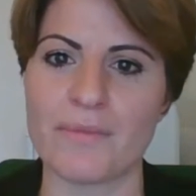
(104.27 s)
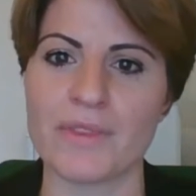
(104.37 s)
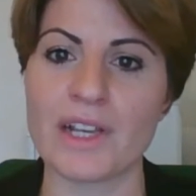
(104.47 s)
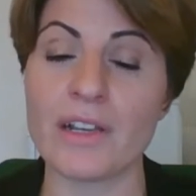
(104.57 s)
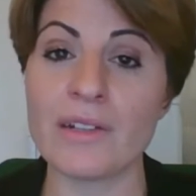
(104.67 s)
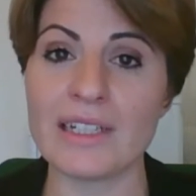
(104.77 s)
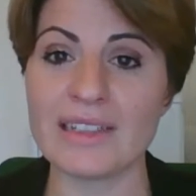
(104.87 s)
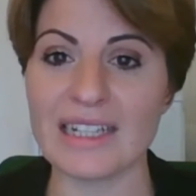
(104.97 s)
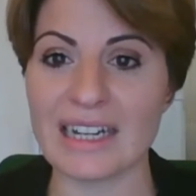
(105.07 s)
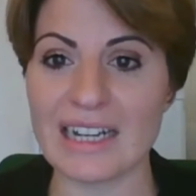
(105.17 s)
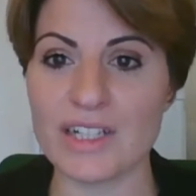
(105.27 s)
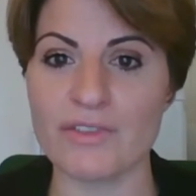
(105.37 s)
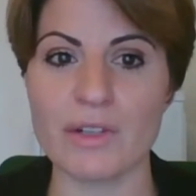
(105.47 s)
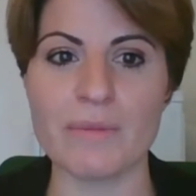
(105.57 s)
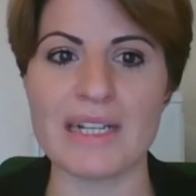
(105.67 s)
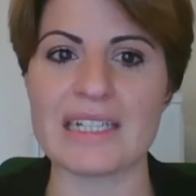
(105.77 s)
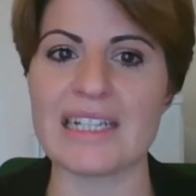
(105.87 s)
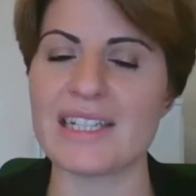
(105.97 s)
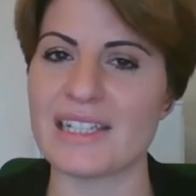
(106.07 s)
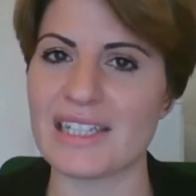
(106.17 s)
Not only did the classroom-based
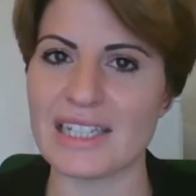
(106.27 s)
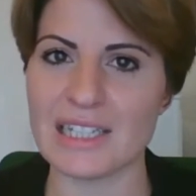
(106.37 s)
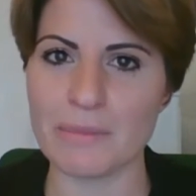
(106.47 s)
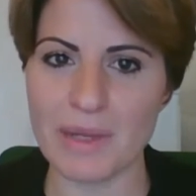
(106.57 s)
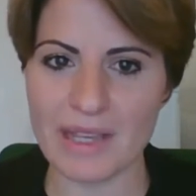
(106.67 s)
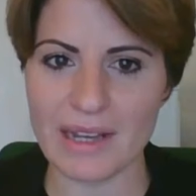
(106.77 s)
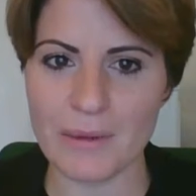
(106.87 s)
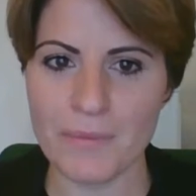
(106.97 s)
lessons disappear,